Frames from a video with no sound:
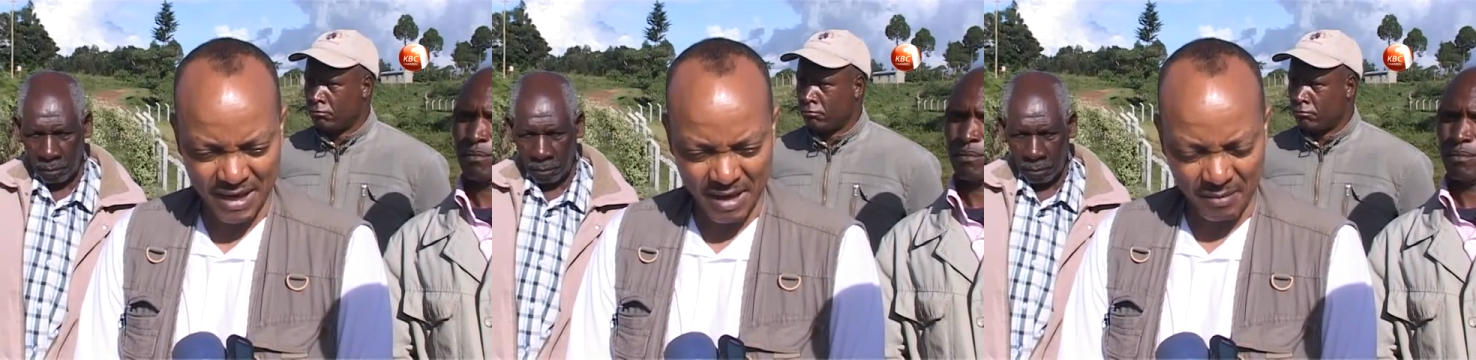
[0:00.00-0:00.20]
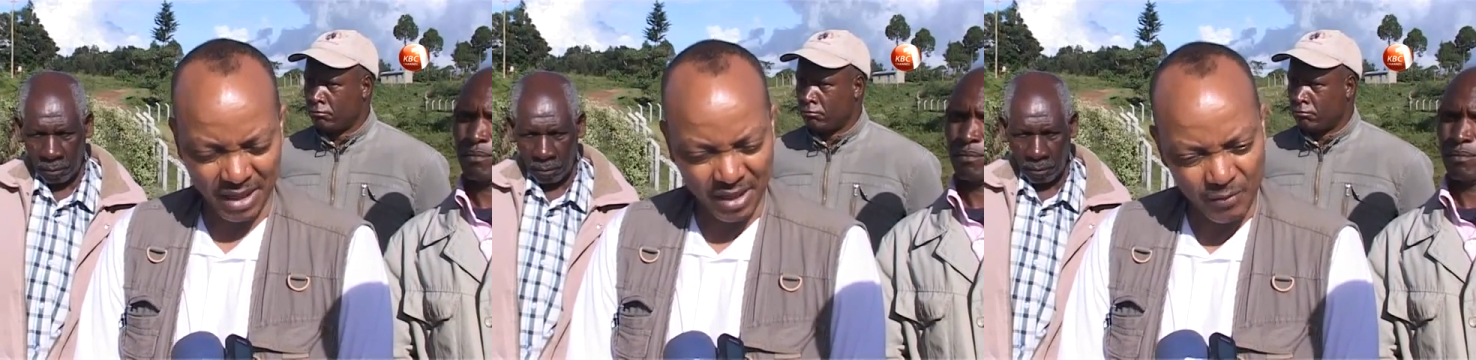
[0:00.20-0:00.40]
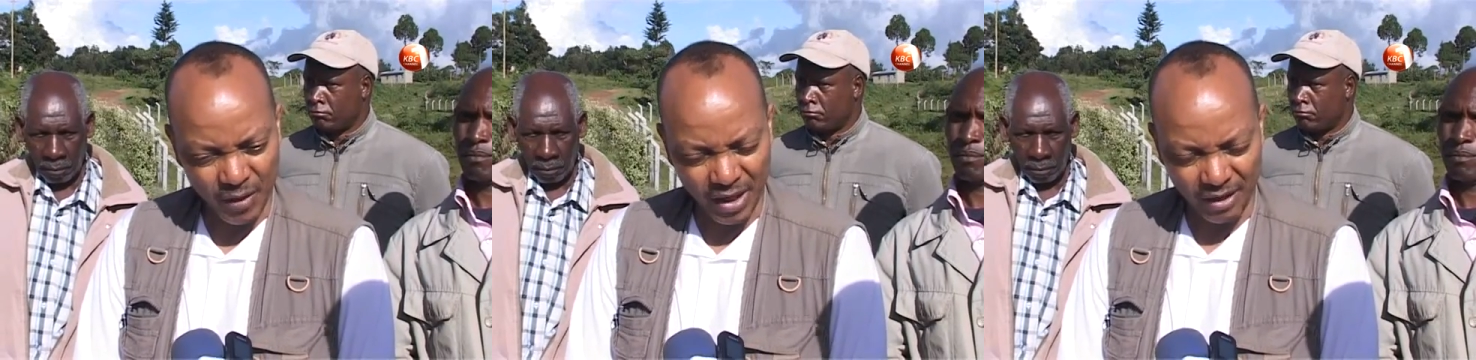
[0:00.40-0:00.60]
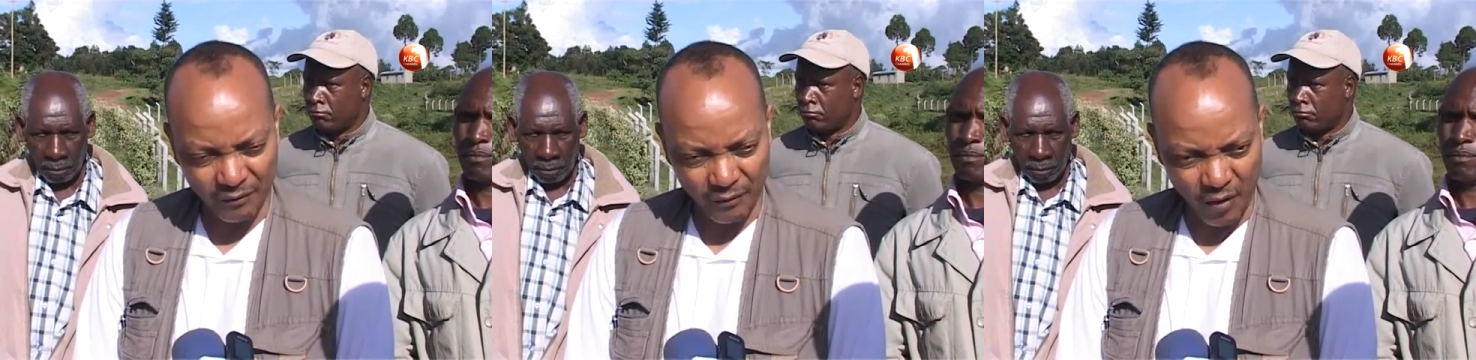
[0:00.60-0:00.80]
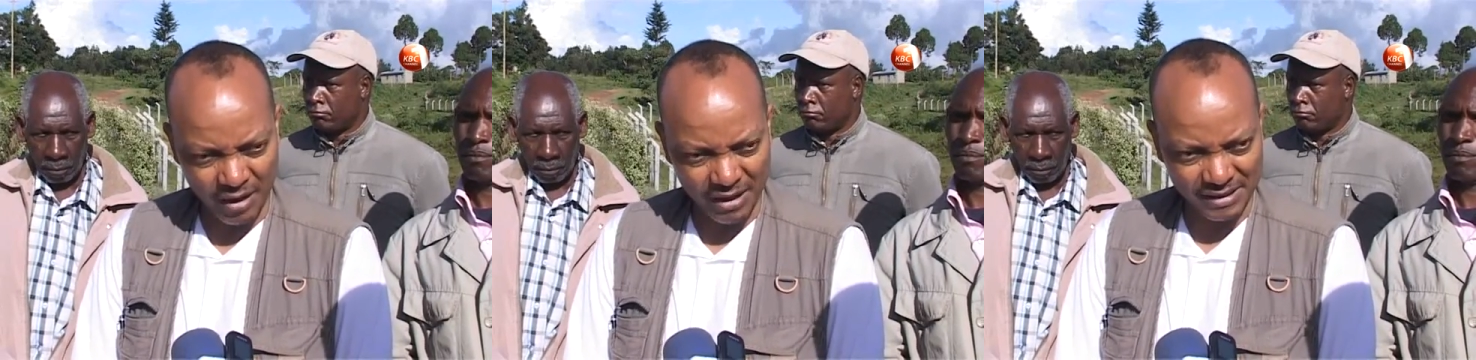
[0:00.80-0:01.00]
Speaker 1: But if we can
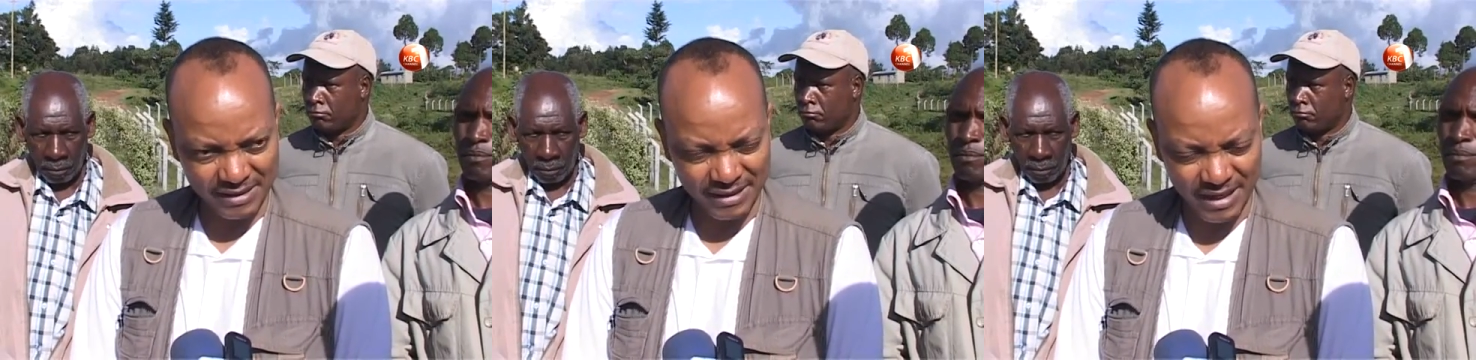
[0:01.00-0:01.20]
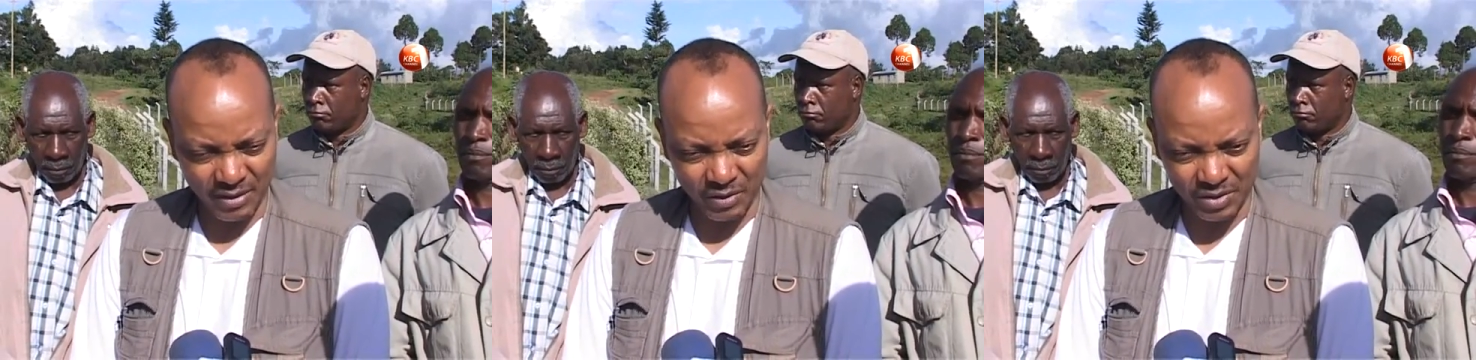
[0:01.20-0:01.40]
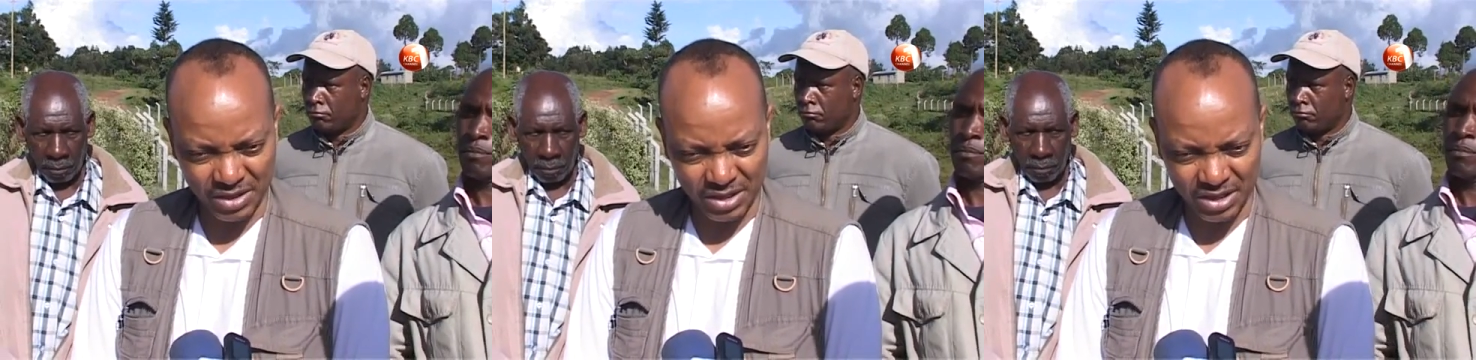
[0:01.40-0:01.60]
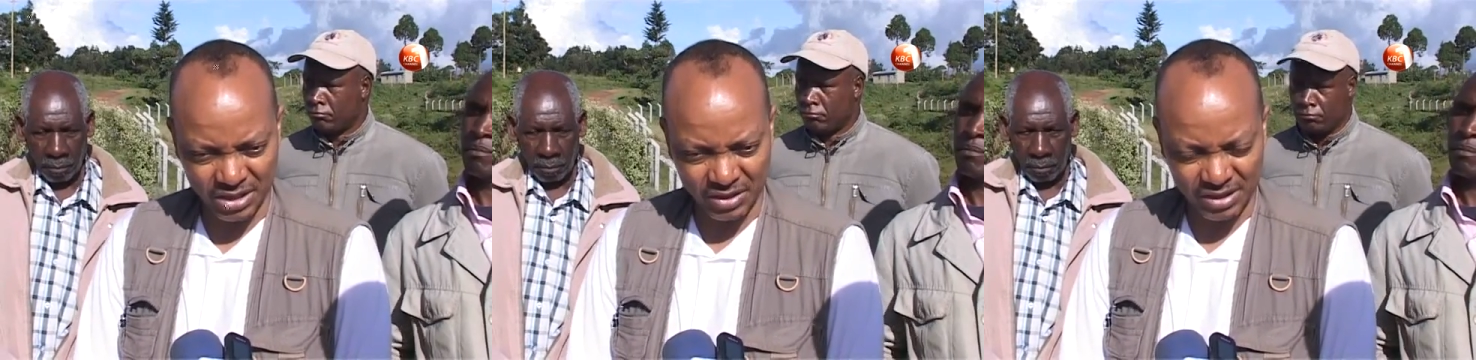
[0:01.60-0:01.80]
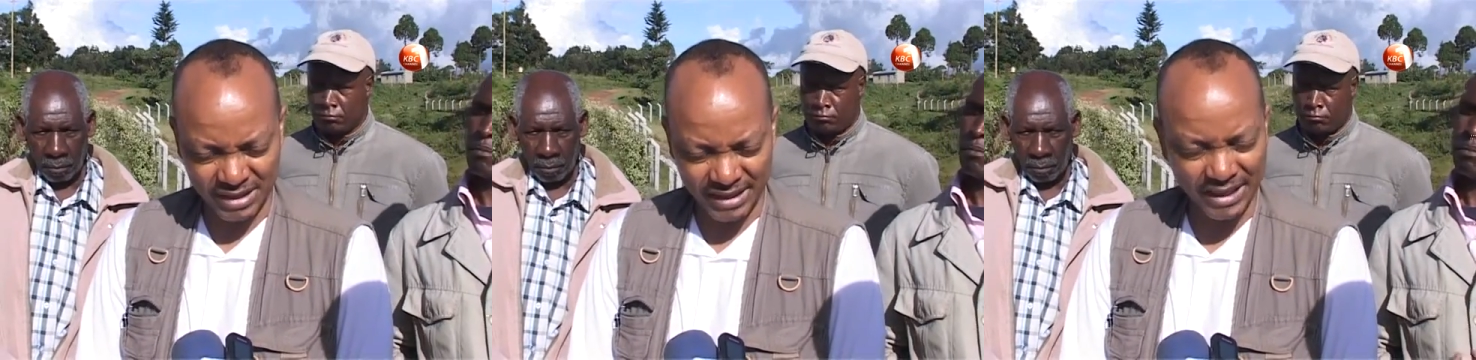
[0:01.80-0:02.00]
focus and
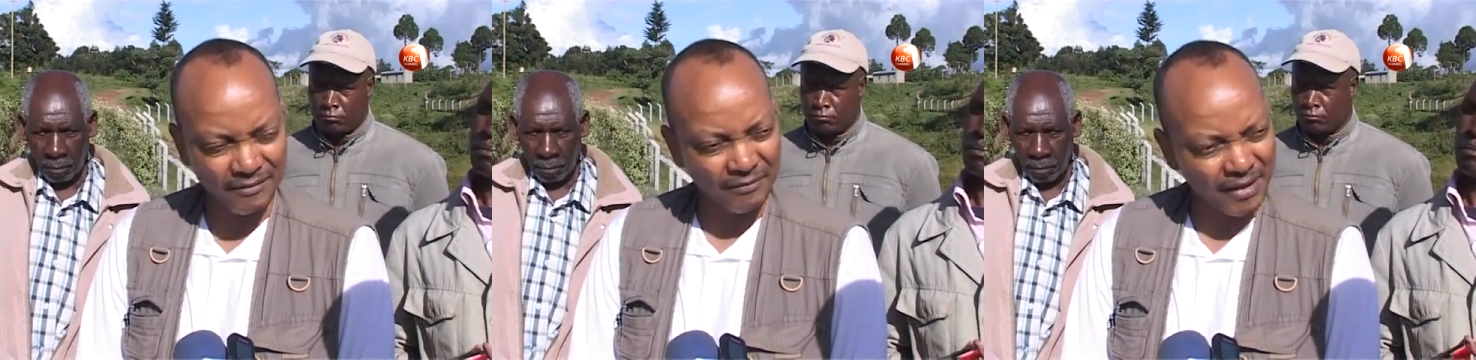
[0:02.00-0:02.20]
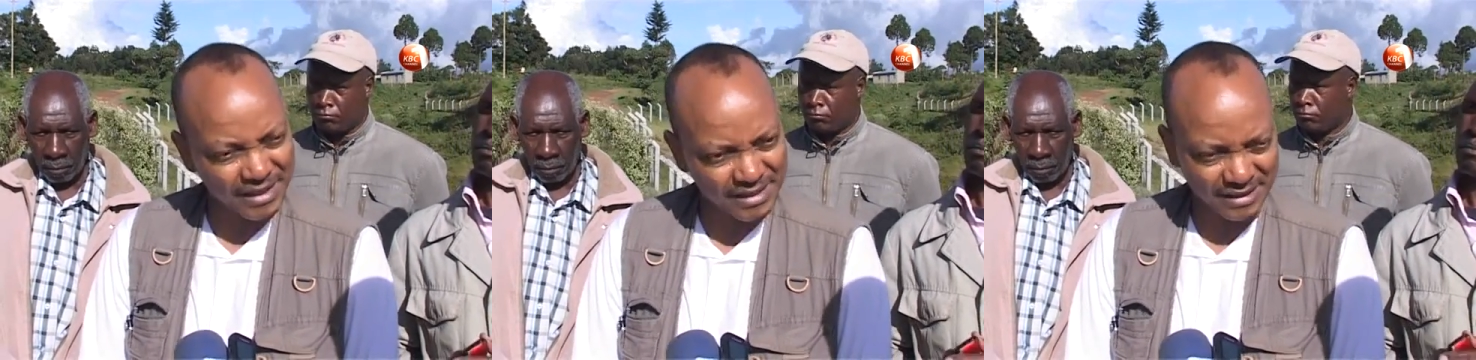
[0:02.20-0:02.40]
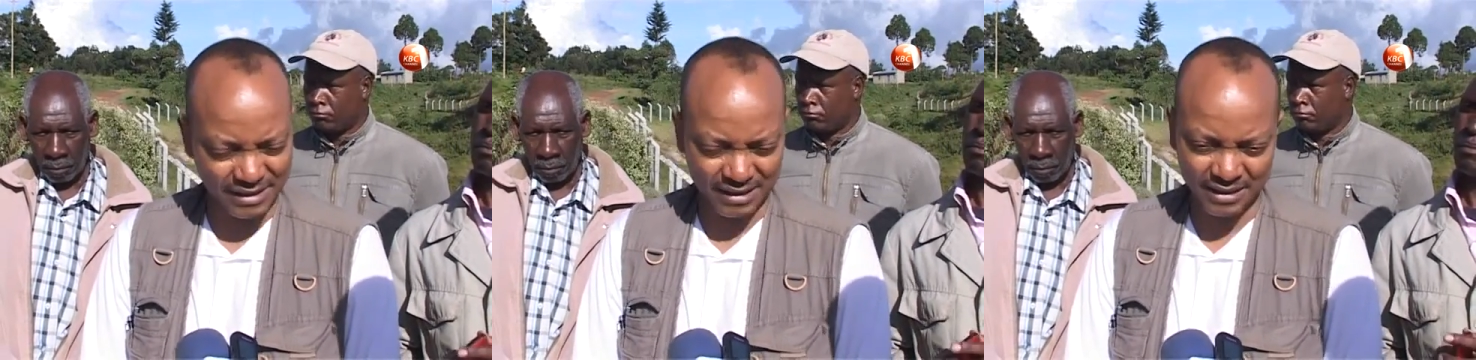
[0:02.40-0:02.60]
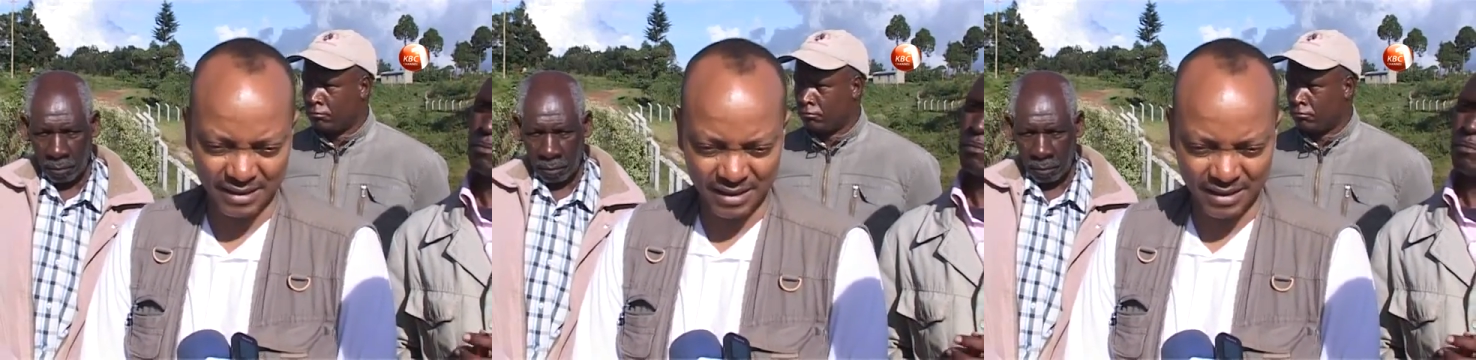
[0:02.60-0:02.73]
continuously invest in